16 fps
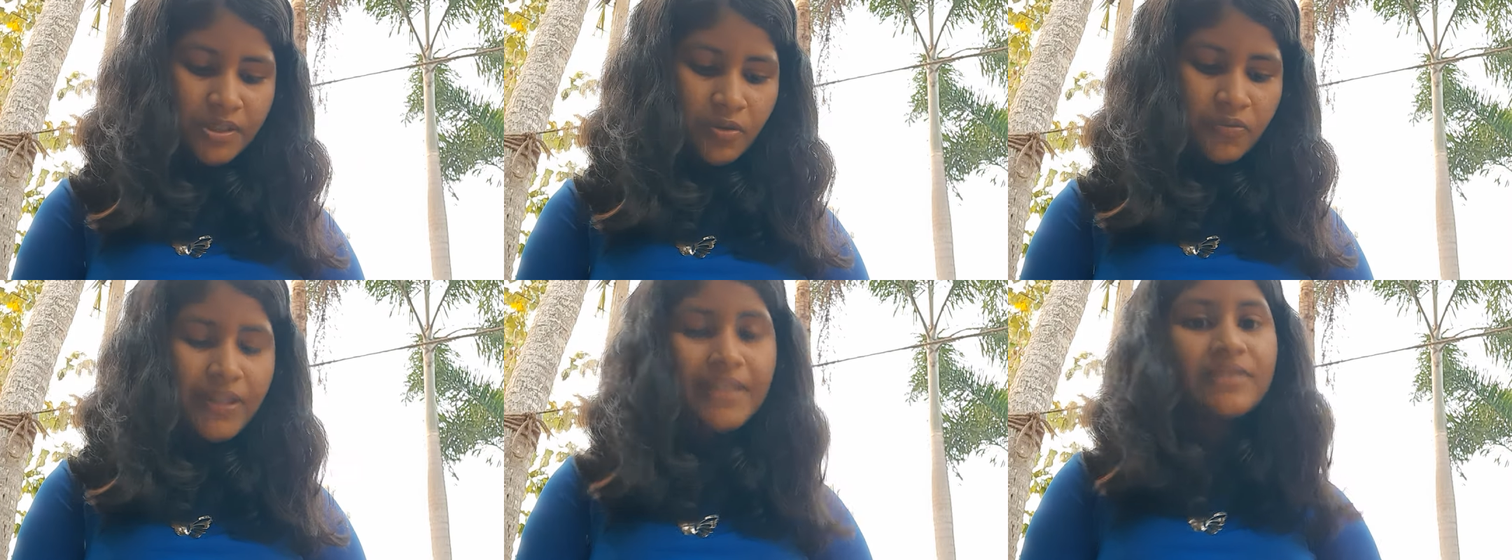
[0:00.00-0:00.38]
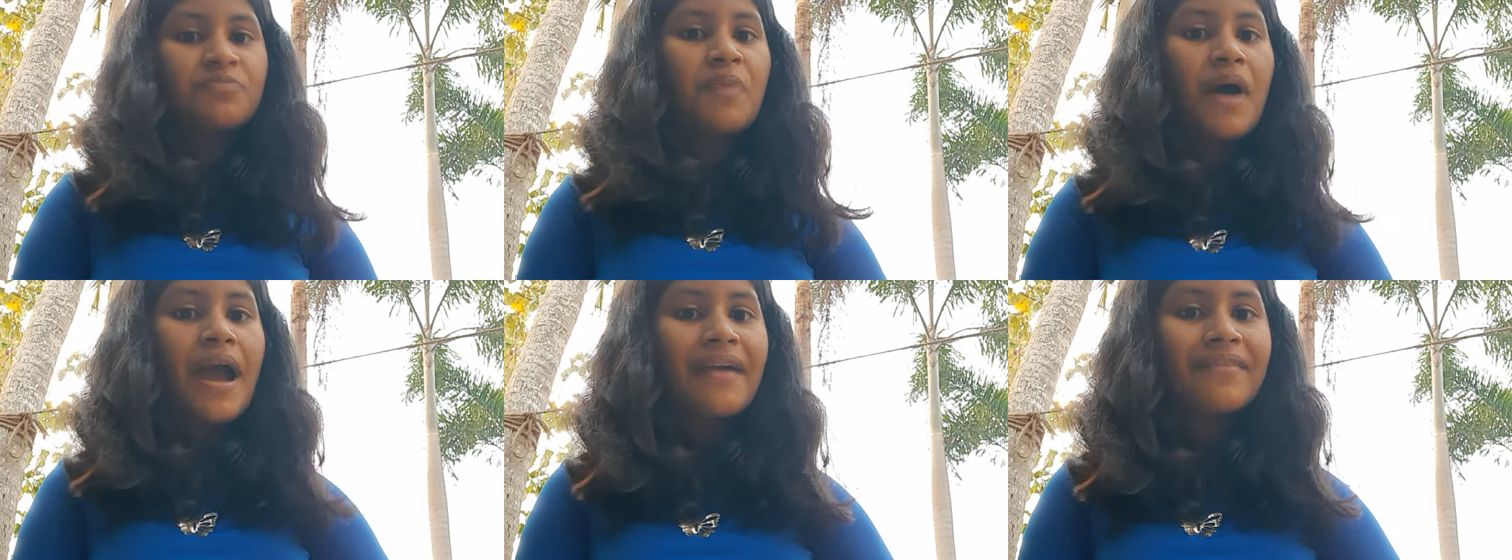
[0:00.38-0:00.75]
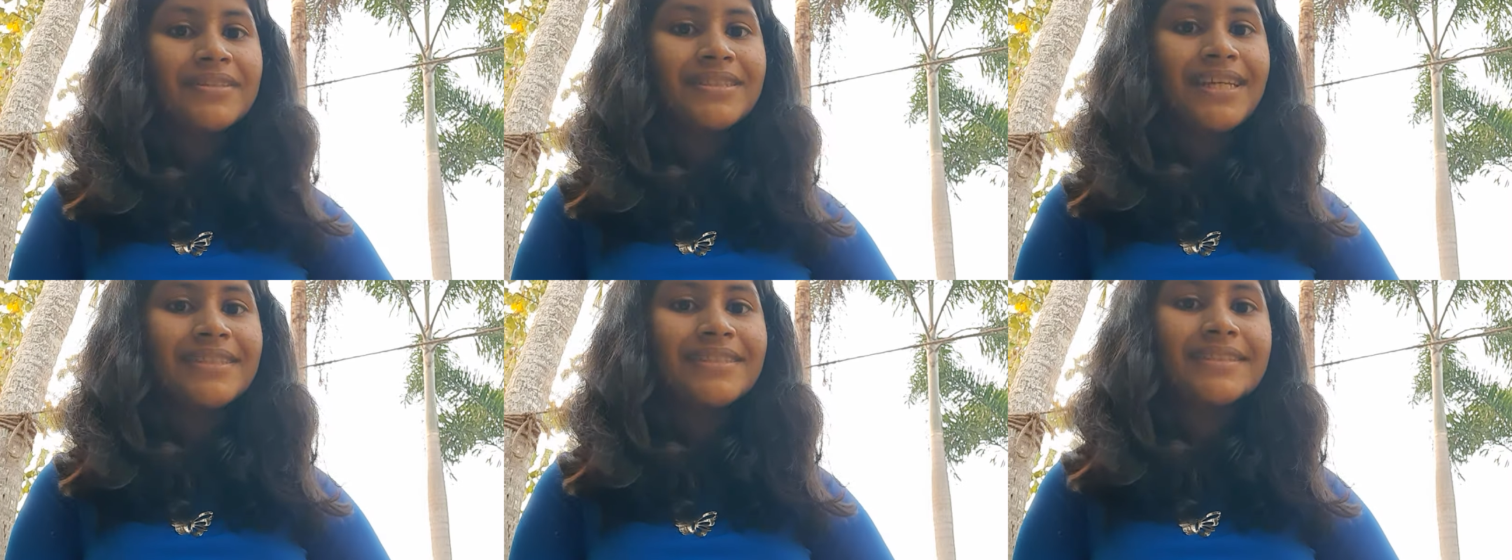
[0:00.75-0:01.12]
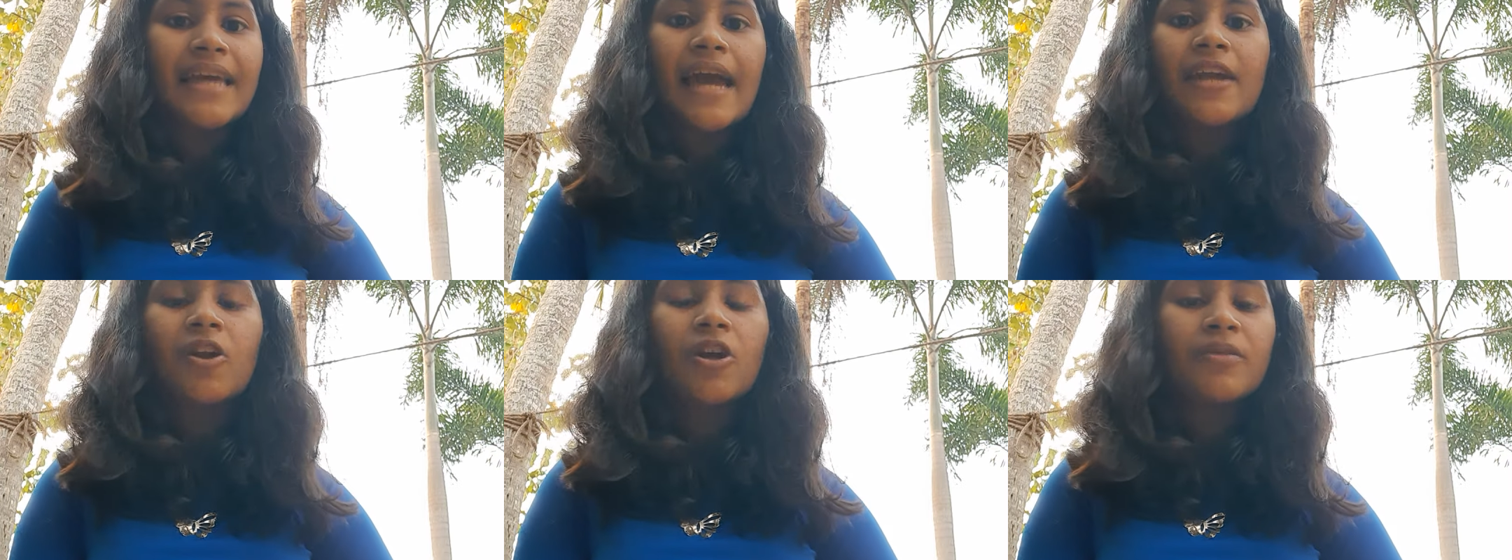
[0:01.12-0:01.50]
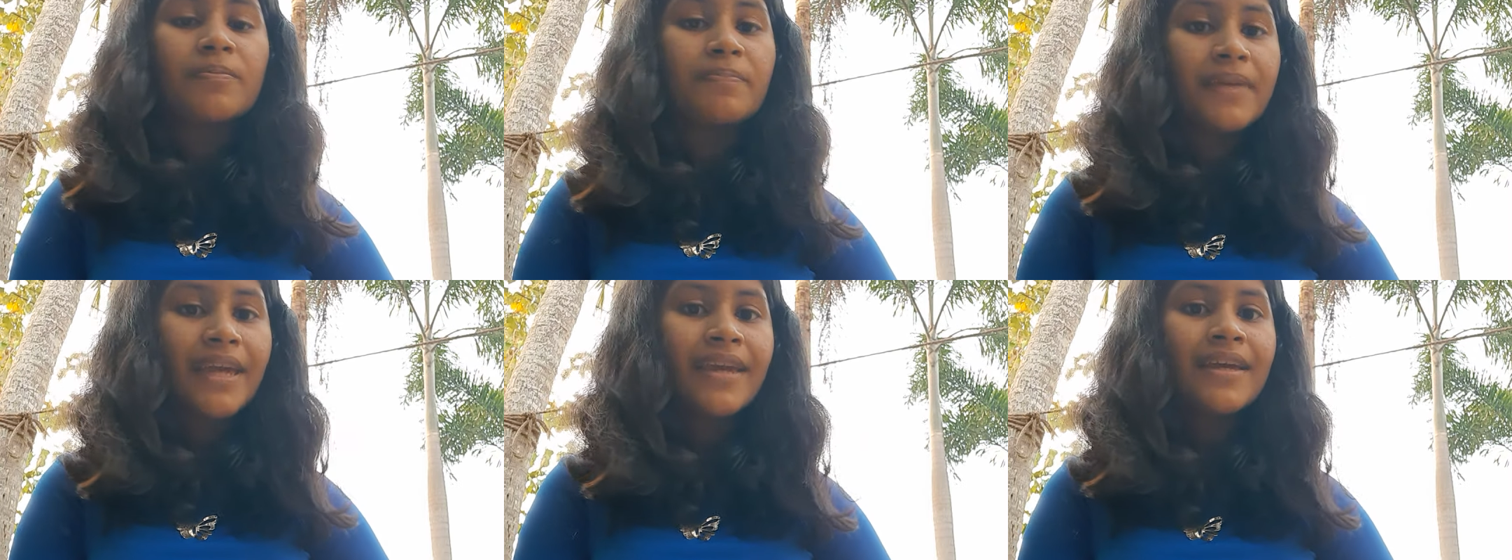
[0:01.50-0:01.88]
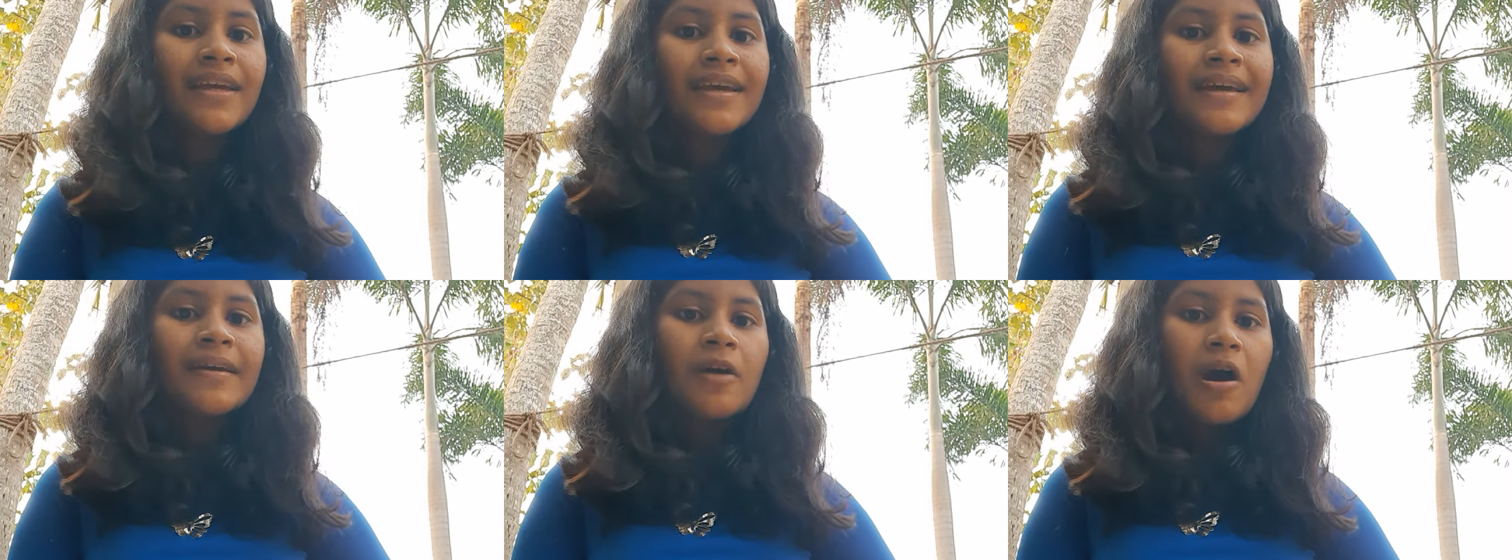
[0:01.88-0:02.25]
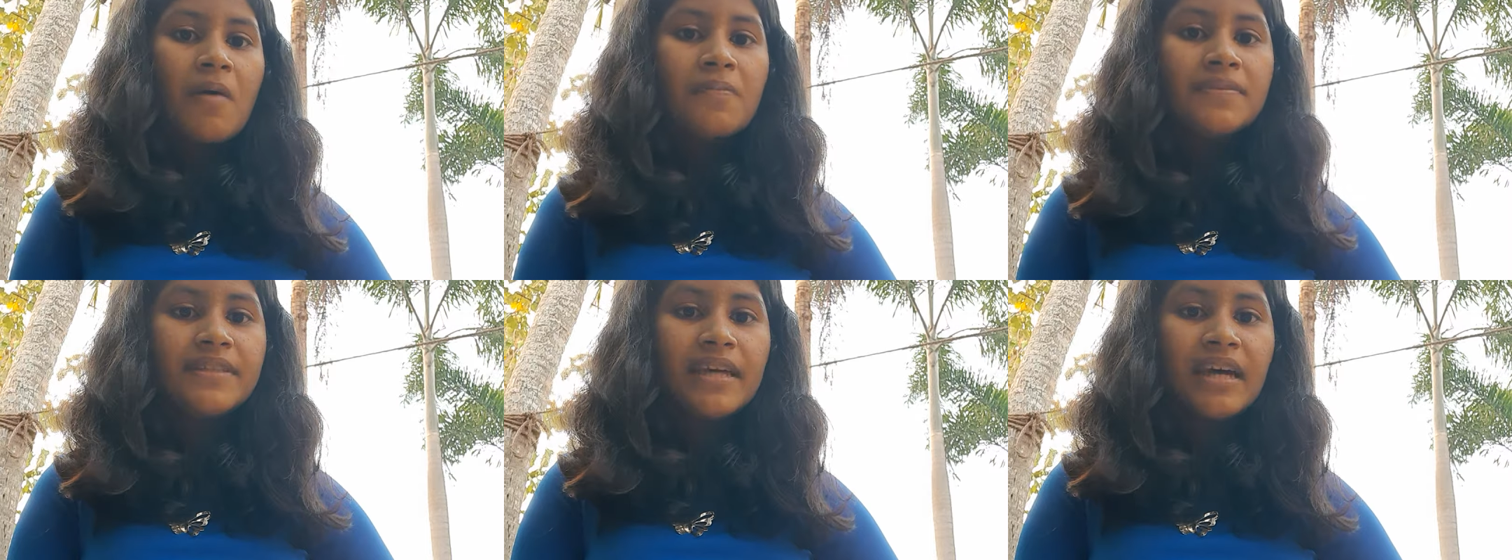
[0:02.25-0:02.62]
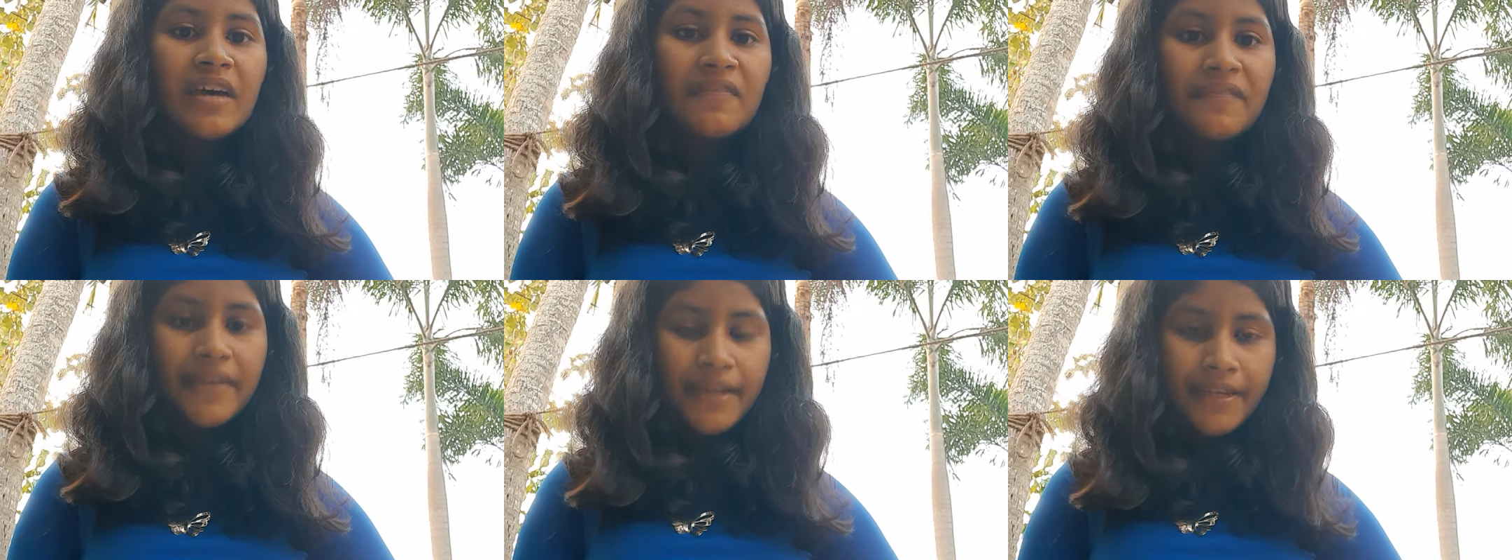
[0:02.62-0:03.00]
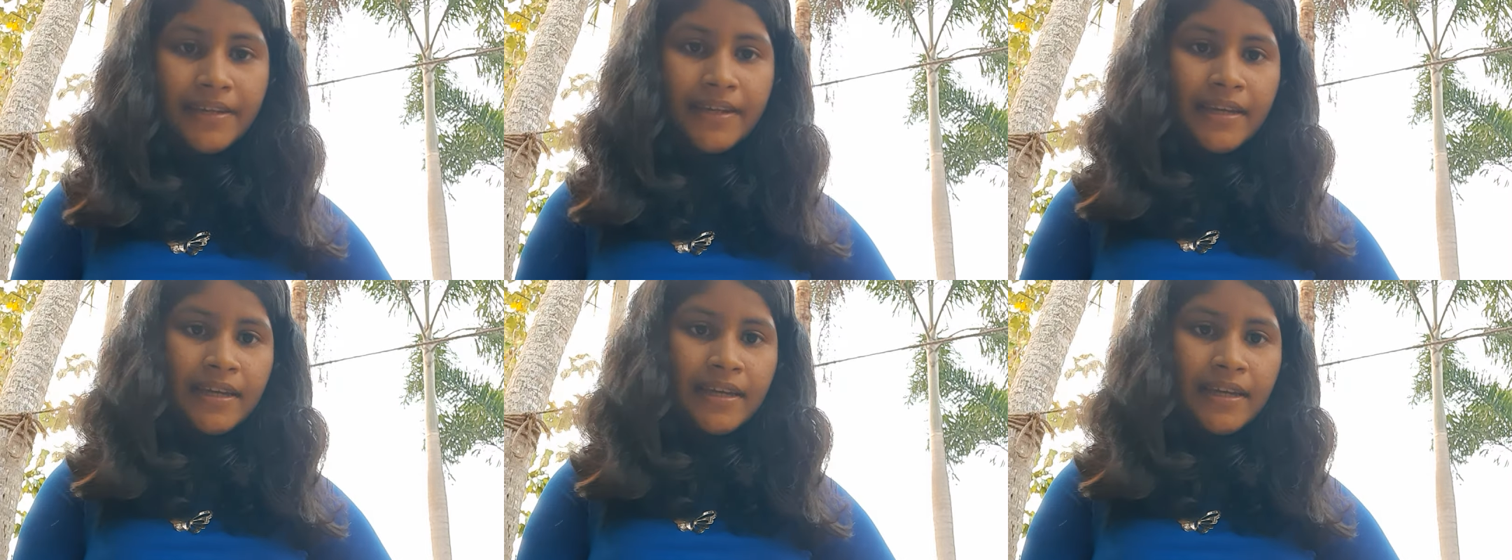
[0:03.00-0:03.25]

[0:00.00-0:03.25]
So these viruses cannot be observed in